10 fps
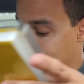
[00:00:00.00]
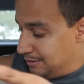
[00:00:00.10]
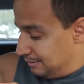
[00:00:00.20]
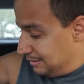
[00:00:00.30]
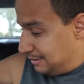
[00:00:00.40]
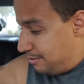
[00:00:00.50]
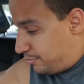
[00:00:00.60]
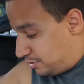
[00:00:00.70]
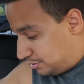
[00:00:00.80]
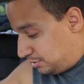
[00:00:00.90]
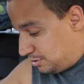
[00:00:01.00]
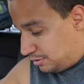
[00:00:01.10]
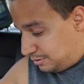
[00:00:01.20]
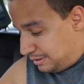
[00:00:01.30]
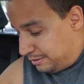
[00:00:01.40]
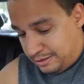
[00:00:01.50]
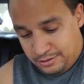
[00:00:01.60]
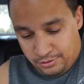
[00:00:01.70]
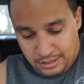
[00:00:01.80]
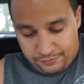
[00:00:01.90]
like like that book uh, and
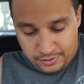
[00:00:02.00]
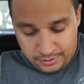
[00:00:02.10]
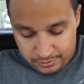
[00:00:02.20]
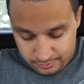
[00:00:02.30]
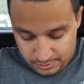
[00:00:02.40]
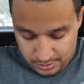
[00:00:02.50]
then you got the